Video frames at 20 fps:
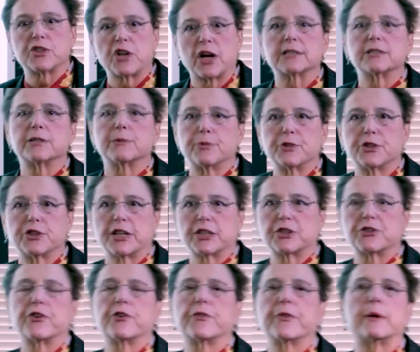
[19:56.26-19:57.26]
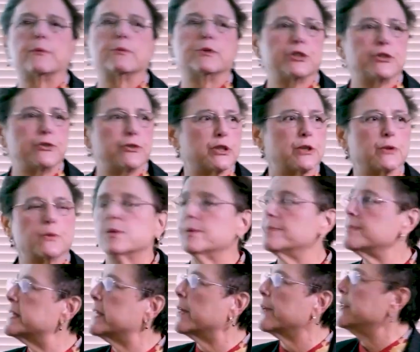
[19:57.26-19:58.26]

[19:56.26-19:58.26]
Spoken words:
medroxyprogesterone that was used in the Women's